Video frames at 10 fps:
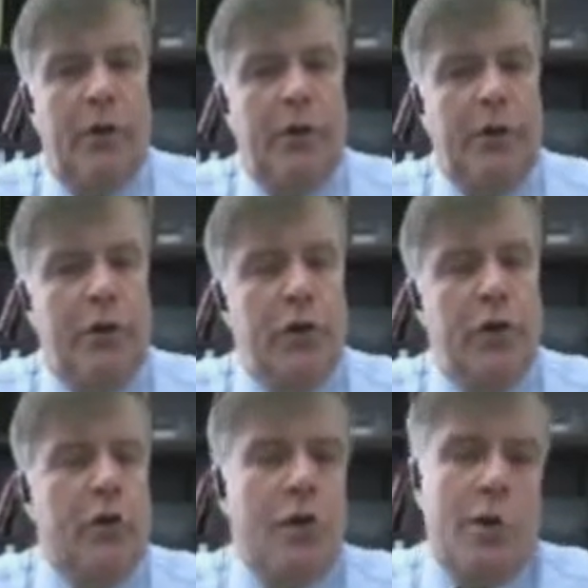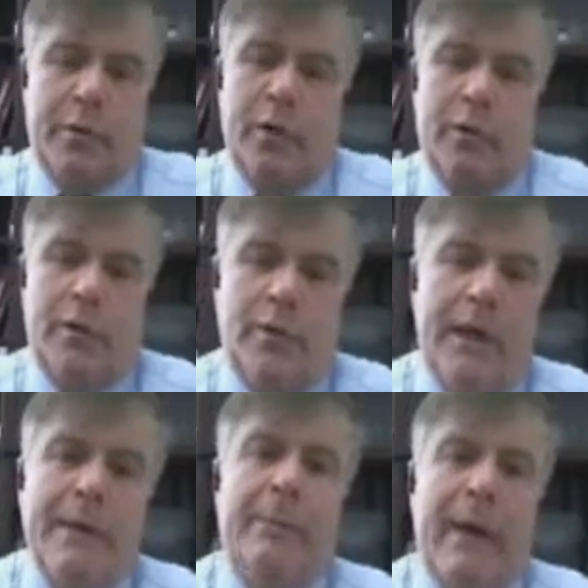Your
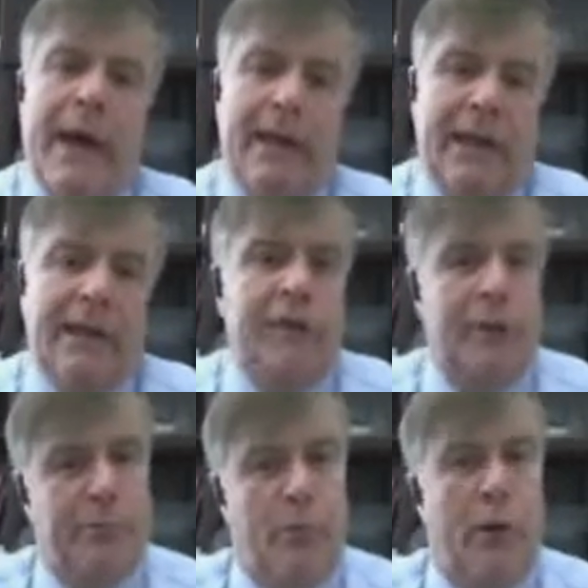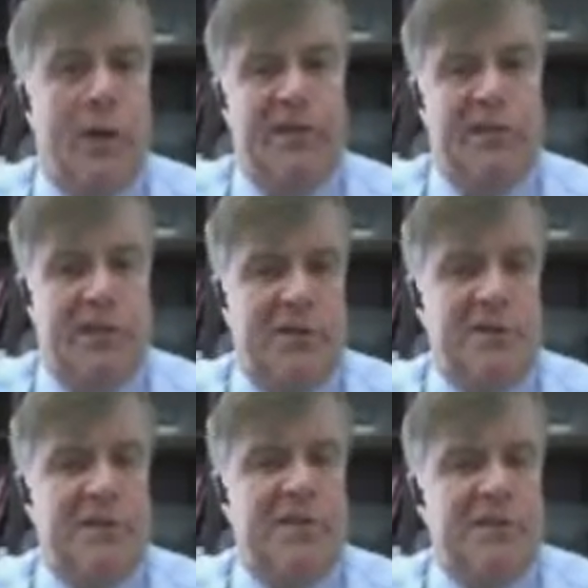implant, even though it more or less
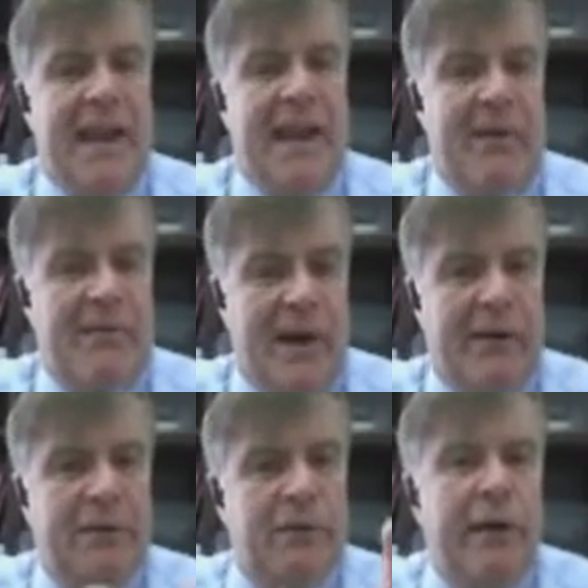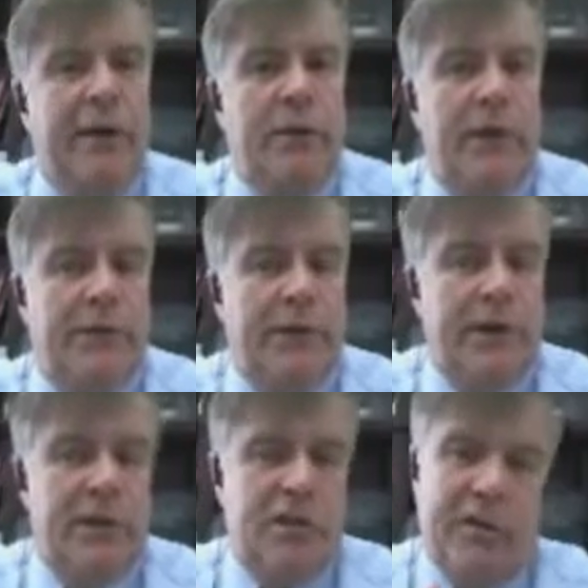costs the same if you have a 3-unit
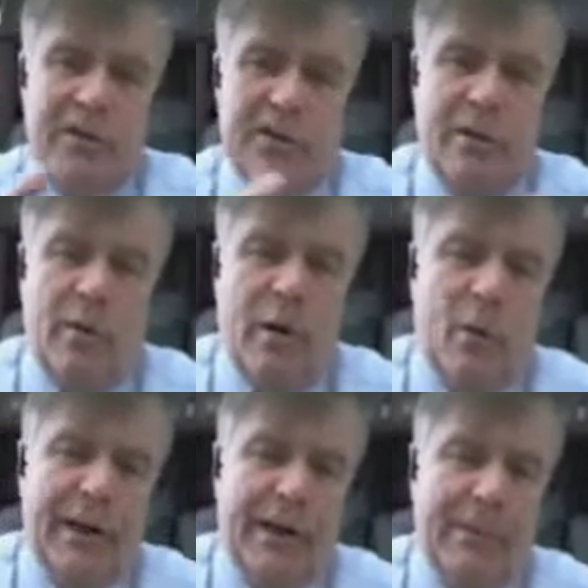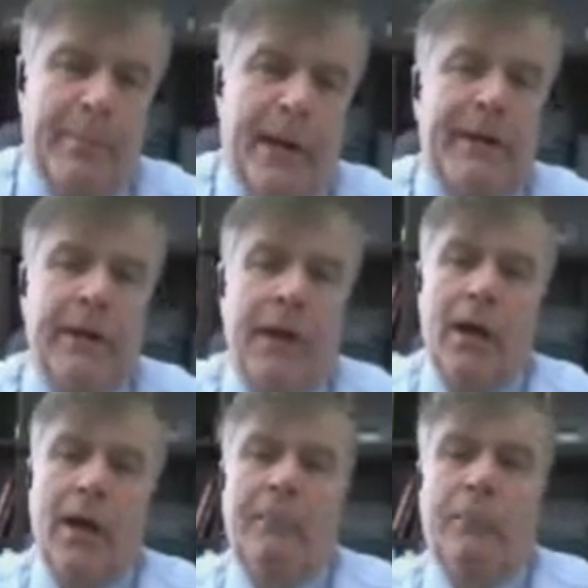bridge versus a 1 implant,
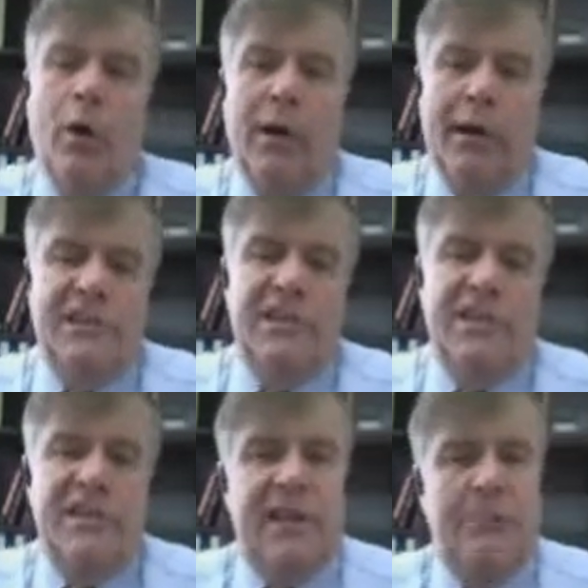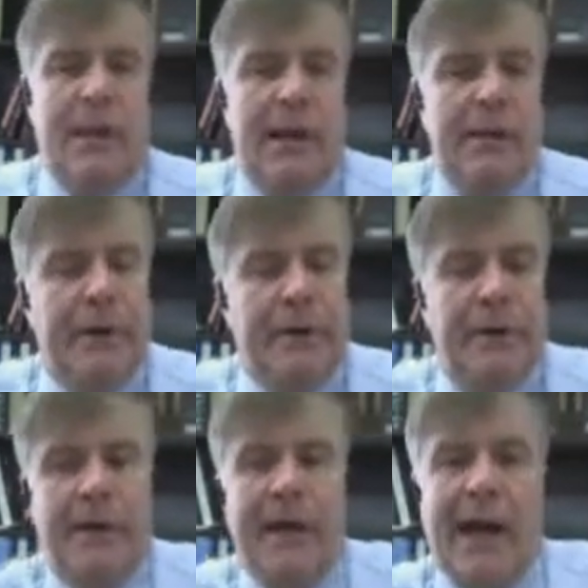it more or less is the same money, but
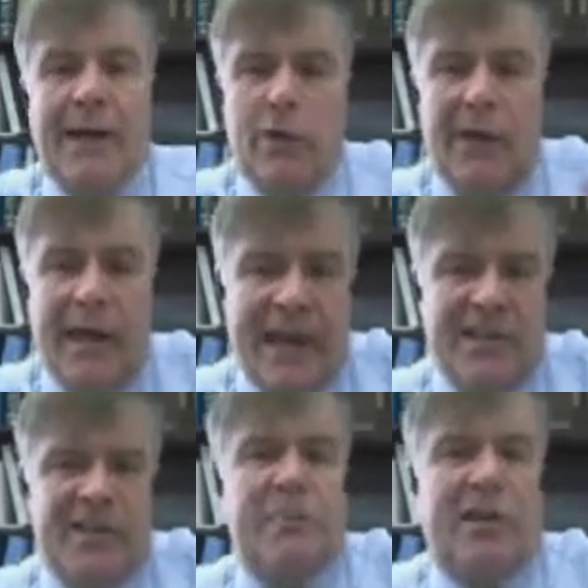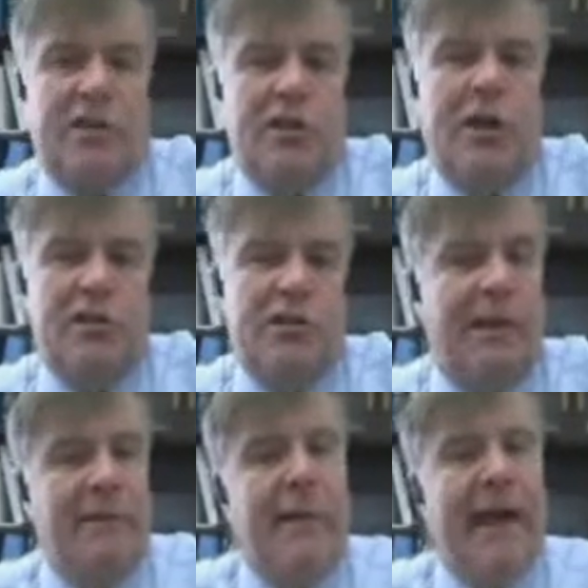it then actually lasts much longer. So
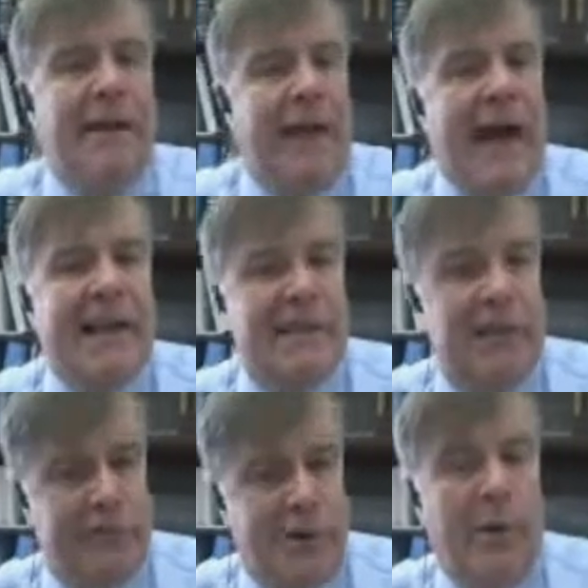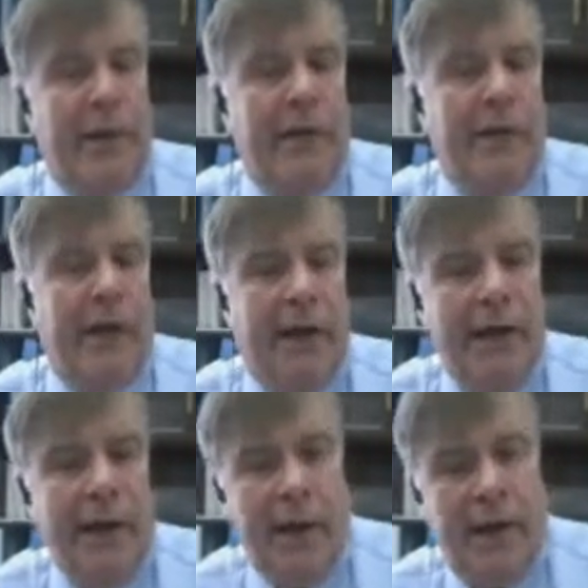never mind the hassle of going in there
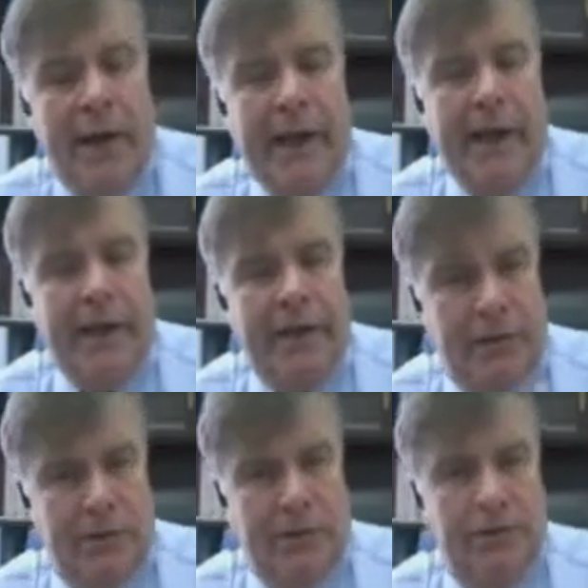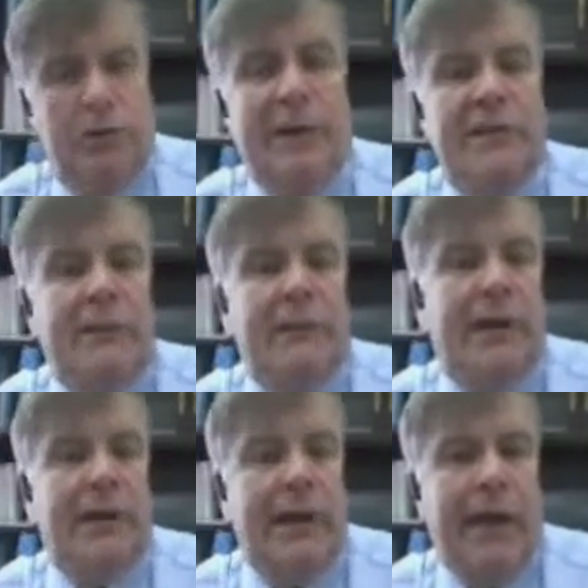and doing something
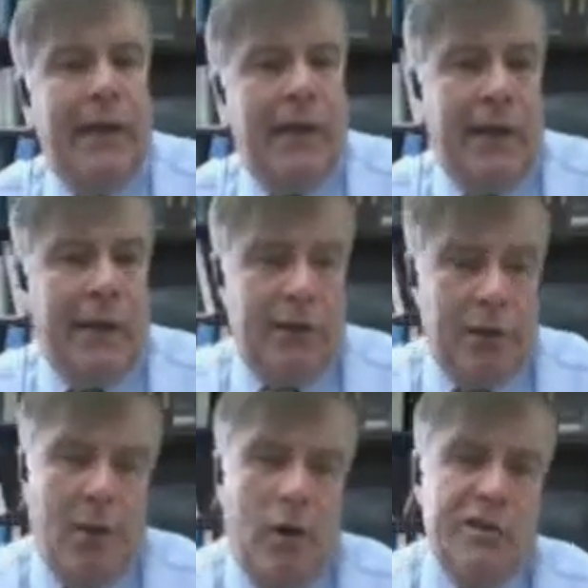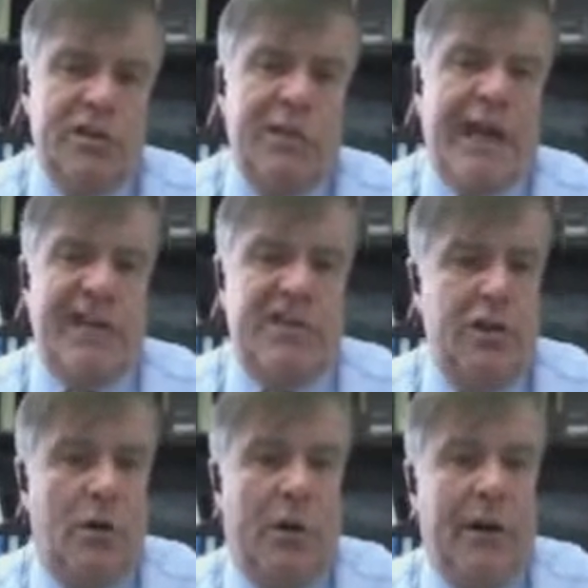again, it also lasts
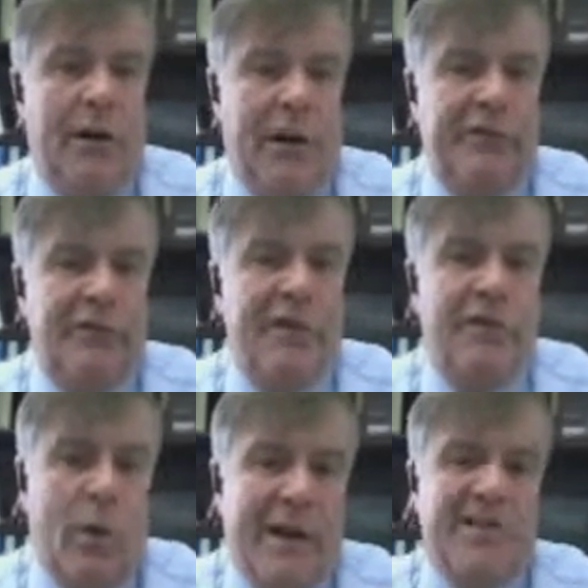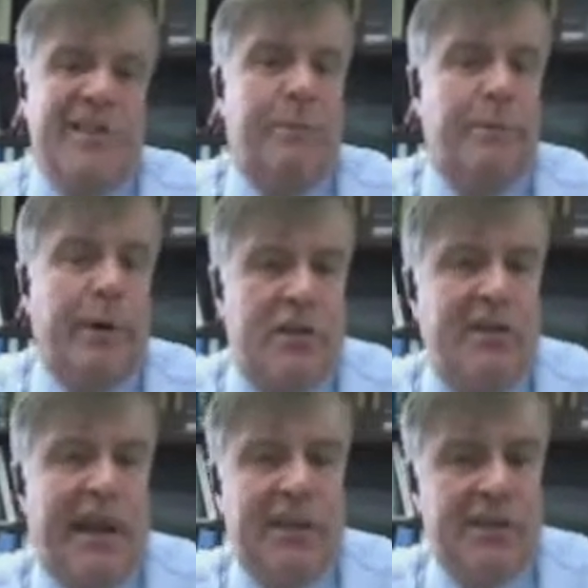you long. And of course, once that bridge
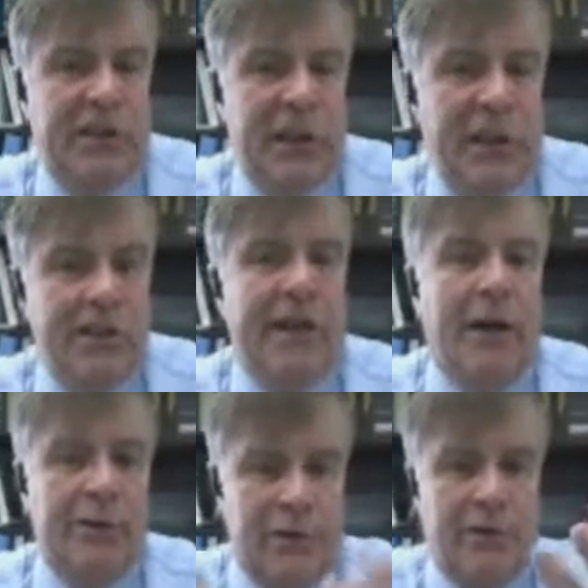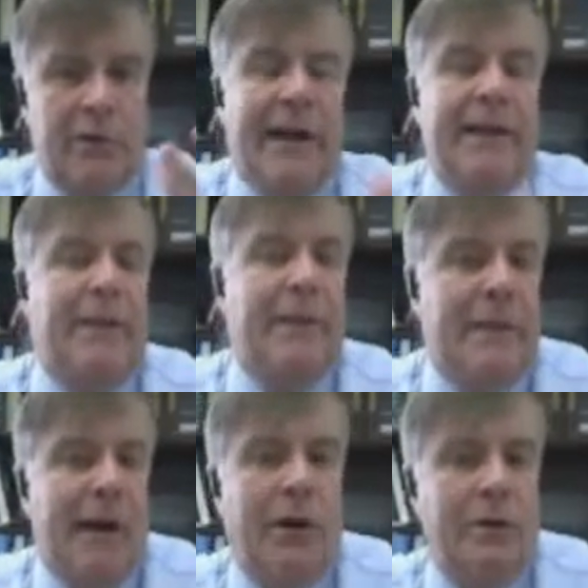fails, now that you grinded them
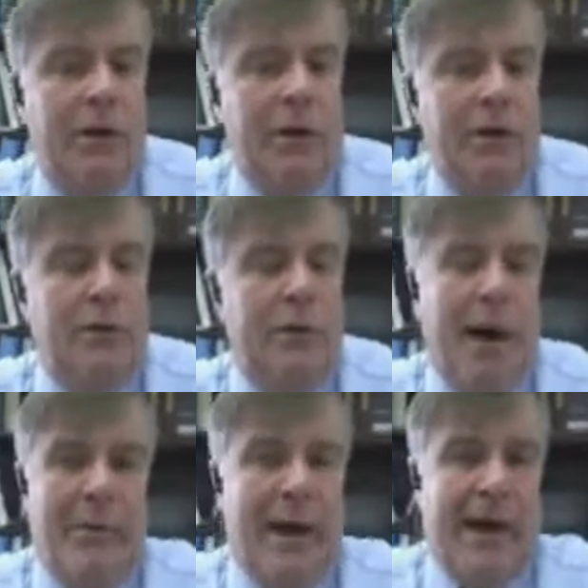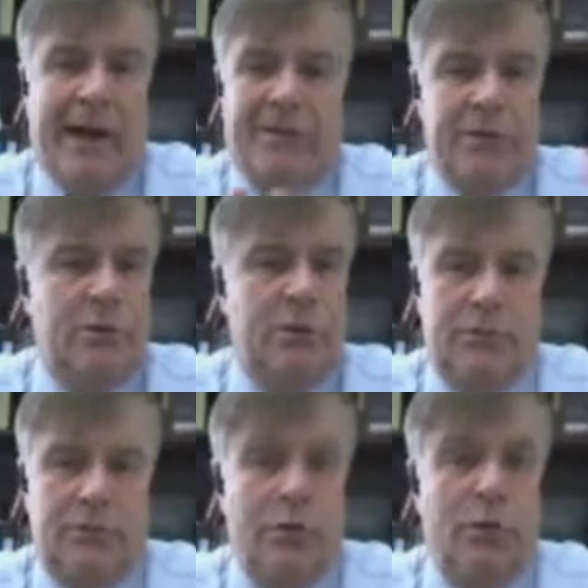down, you now might have
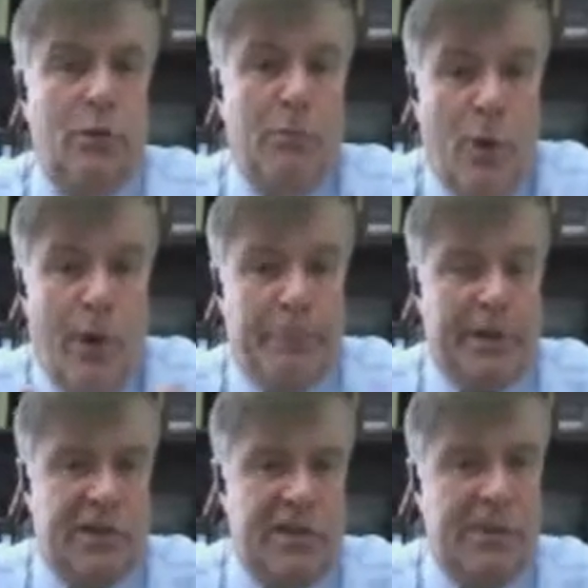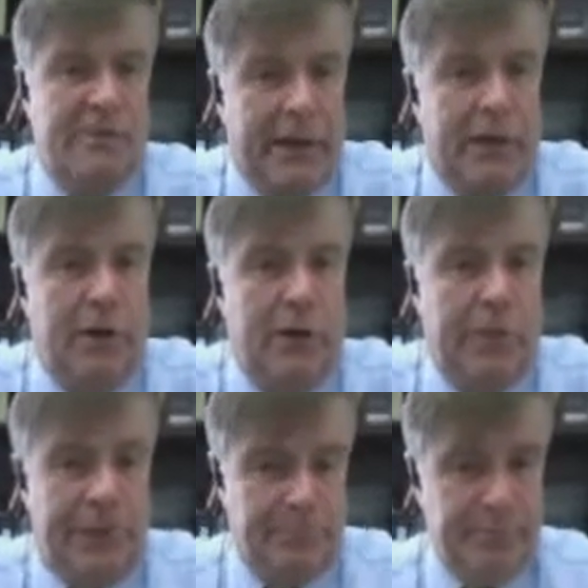to do more bridges, a bigger
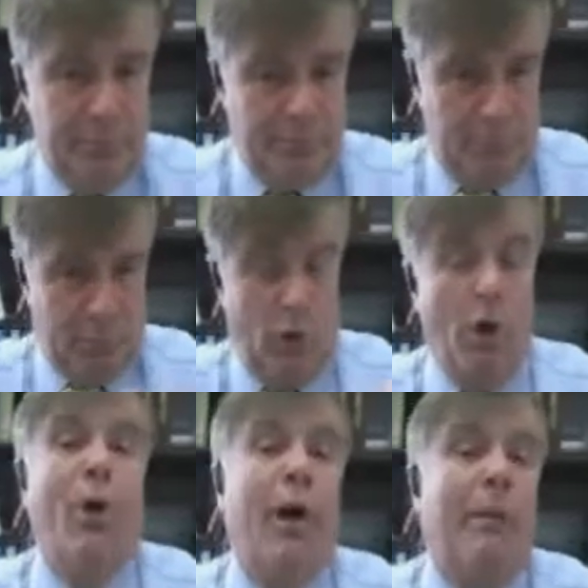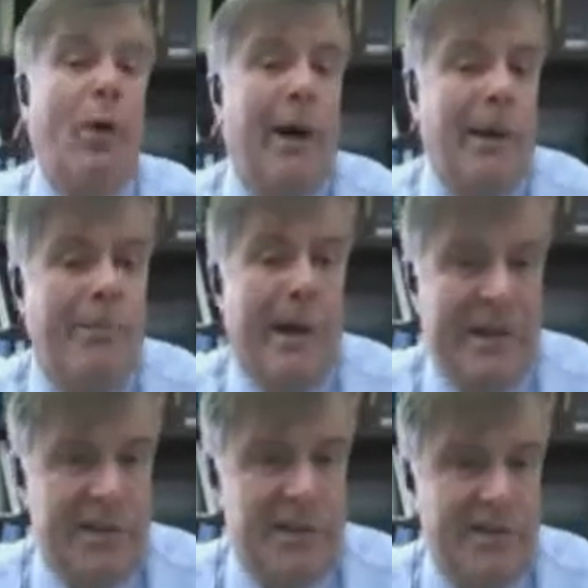unit, or more
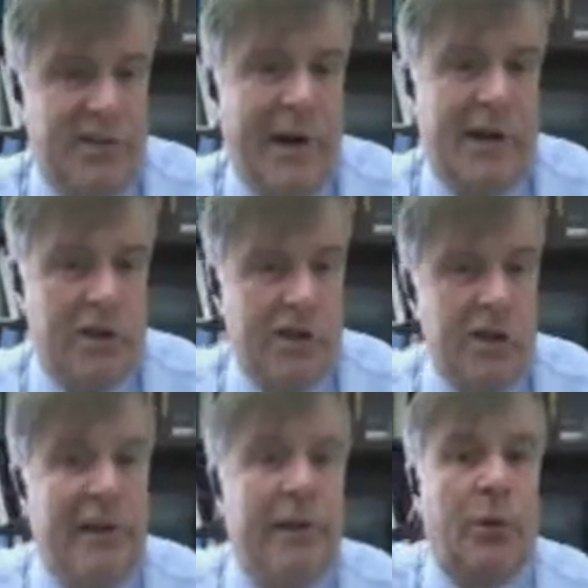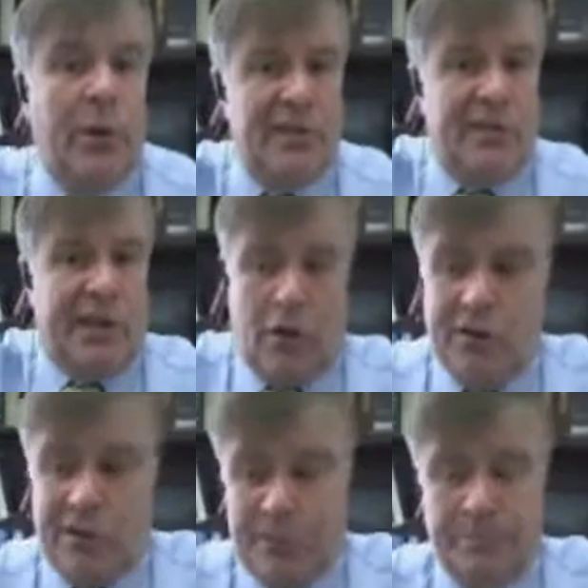implants. So actually you increase the
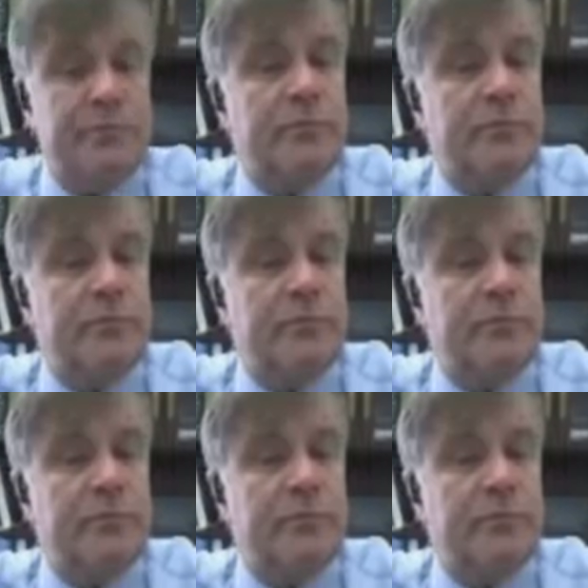cost